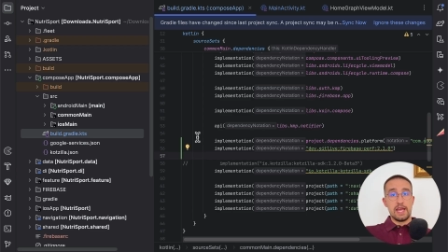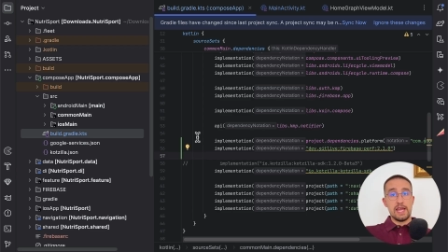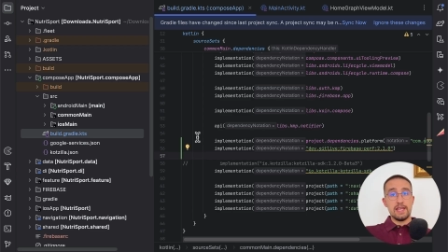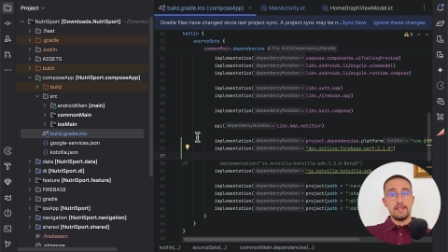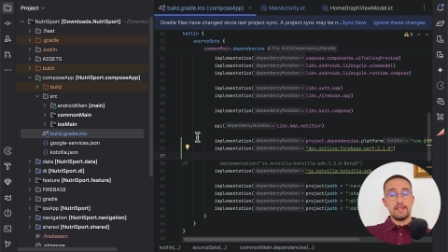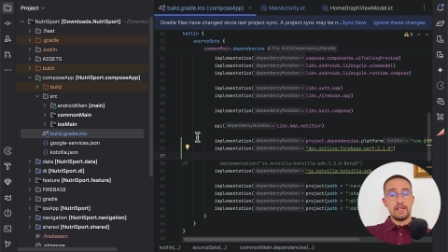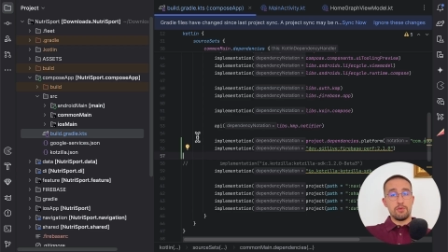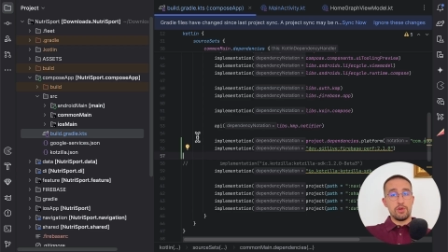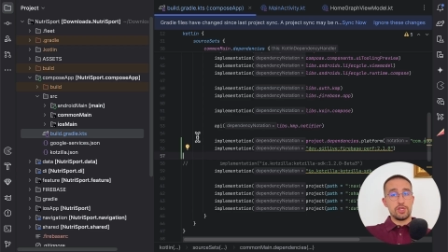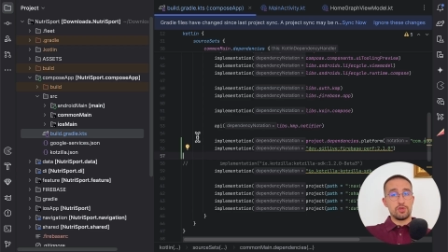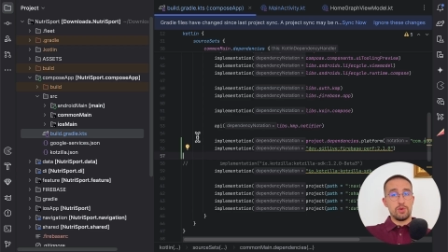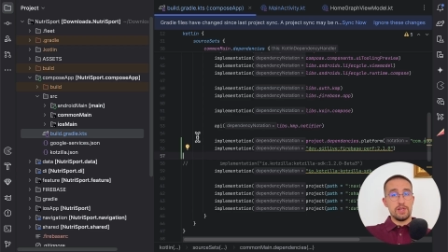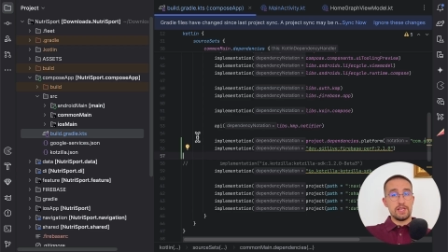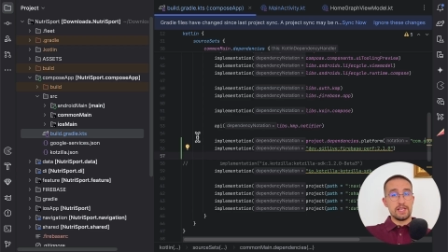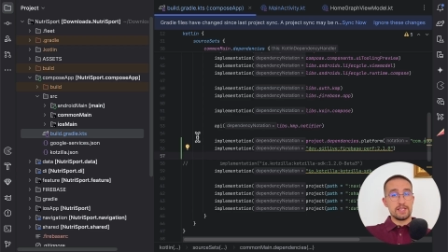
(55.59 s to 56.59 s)
and which
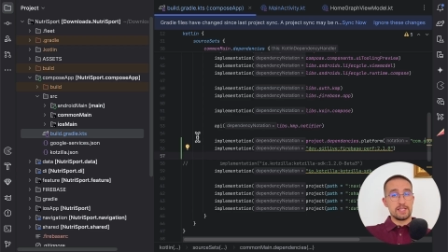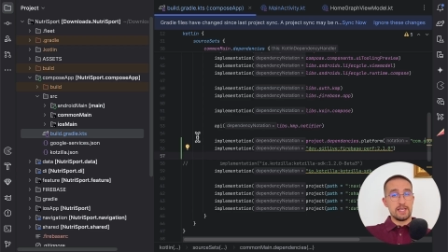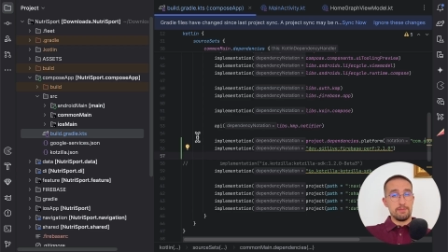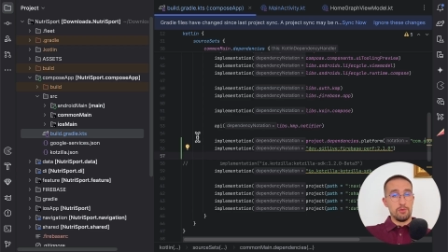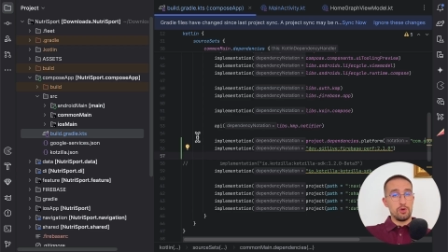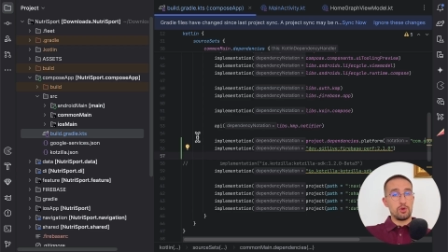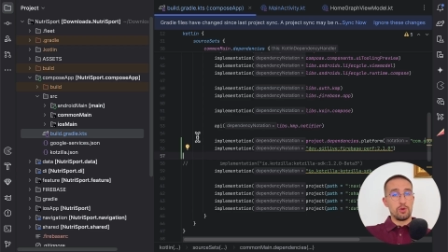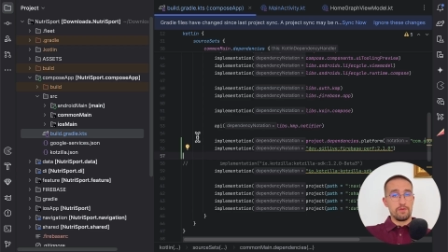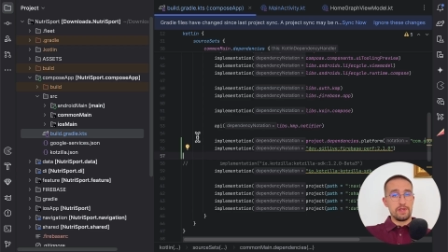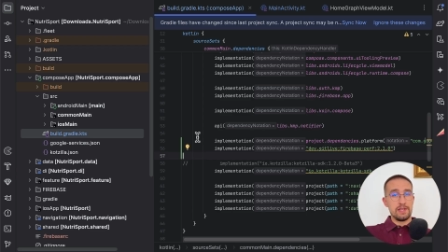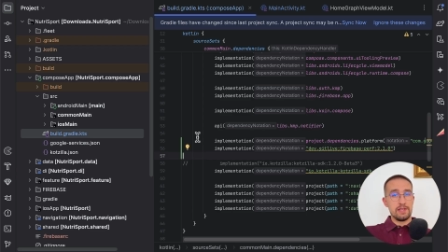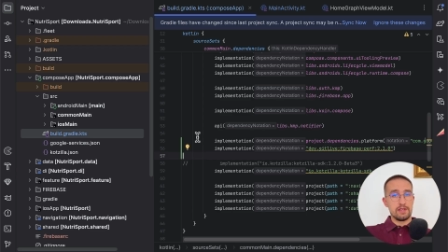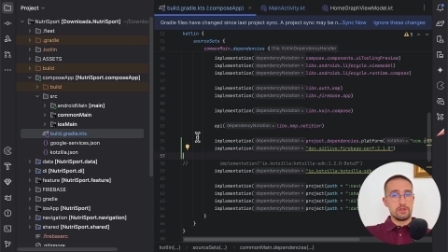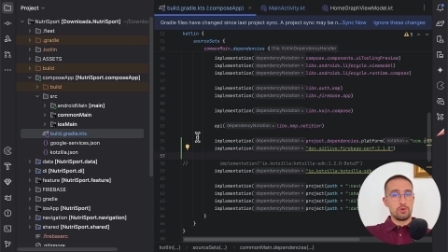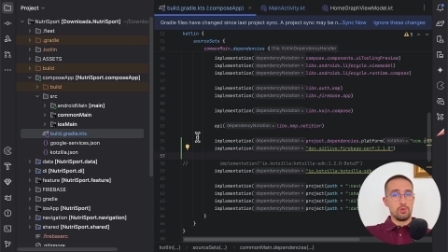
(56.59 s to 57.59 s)
one is more
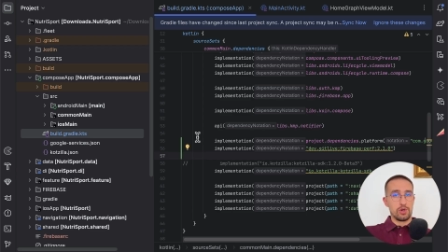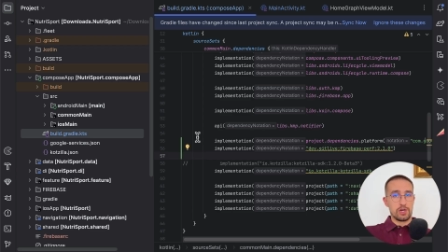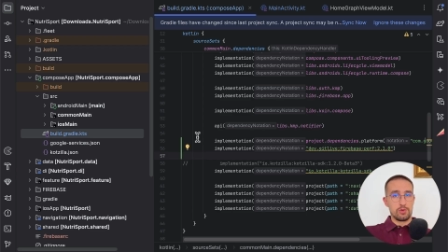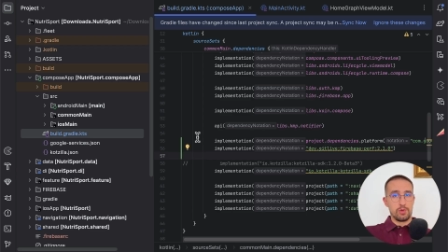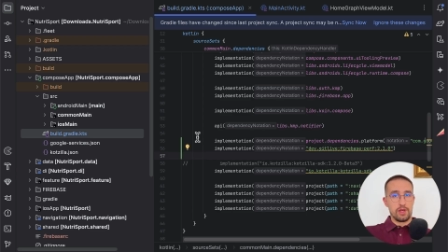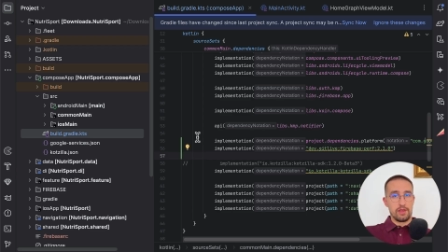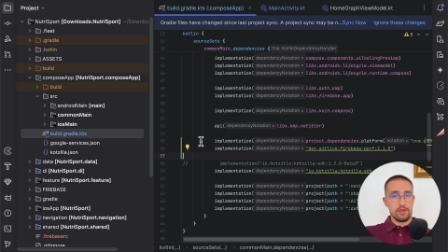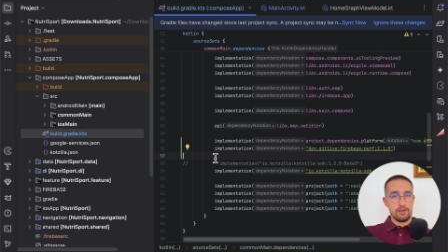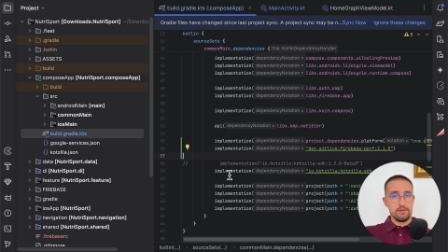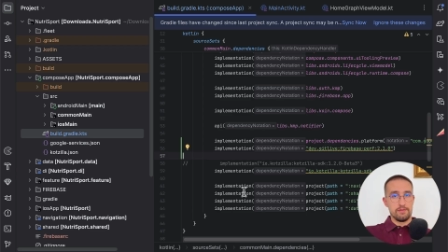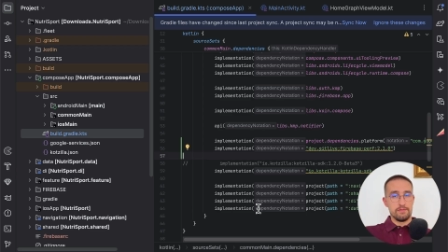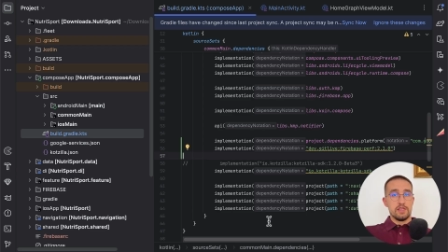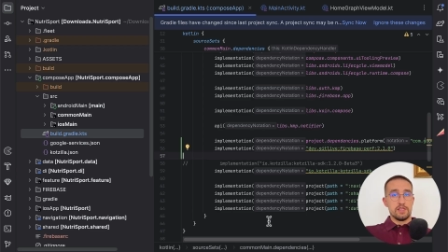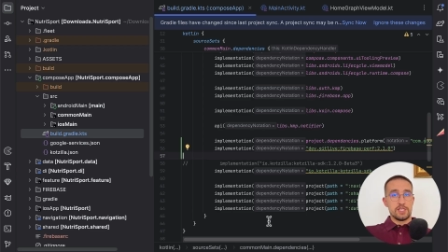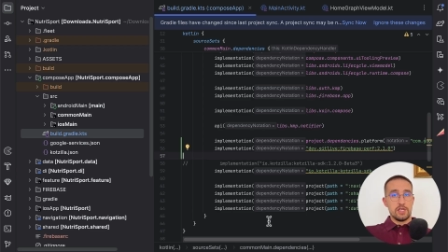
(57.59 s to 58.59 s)
convenient to work with.
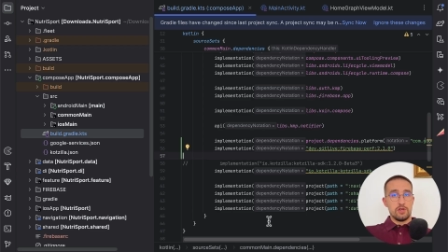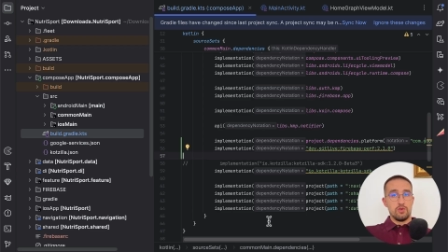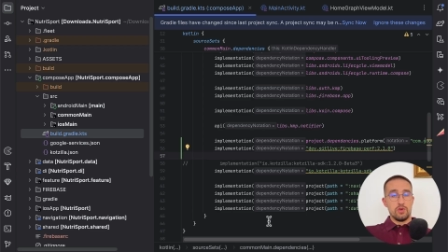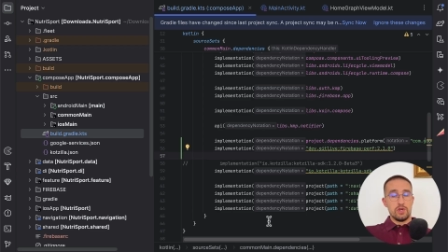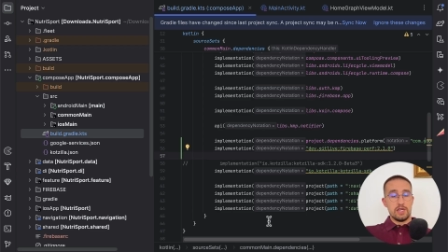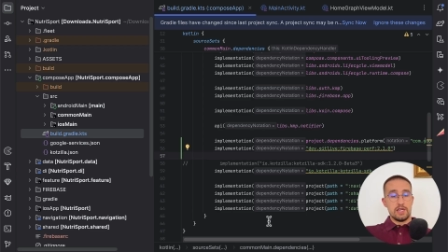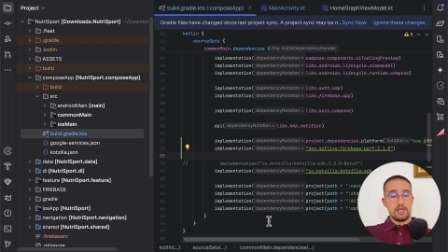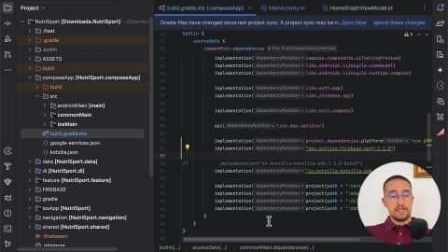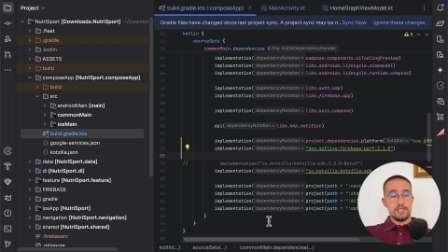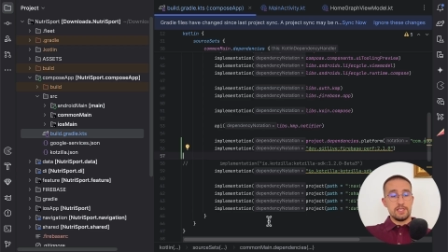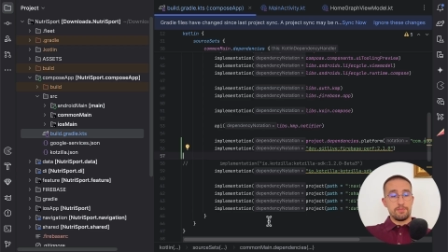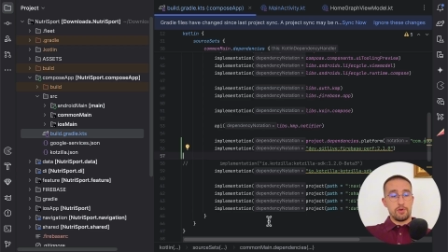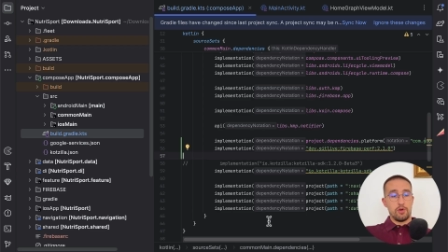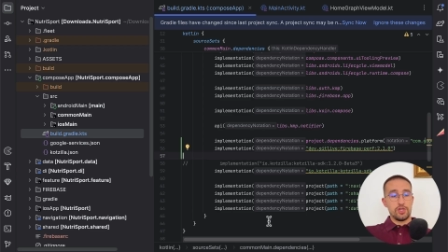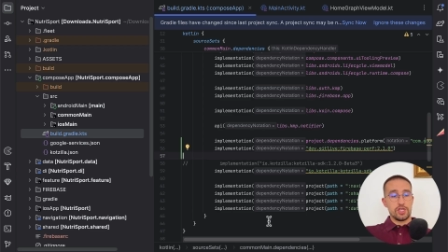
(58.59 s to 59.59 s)
So this
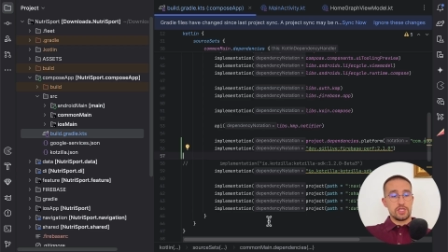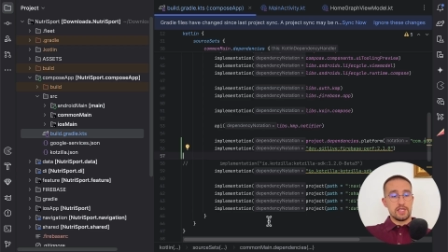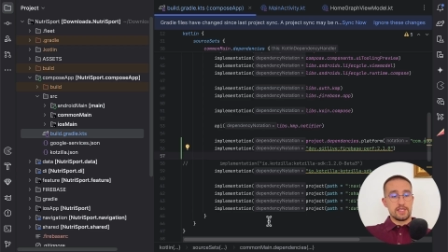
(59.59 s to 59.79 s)
project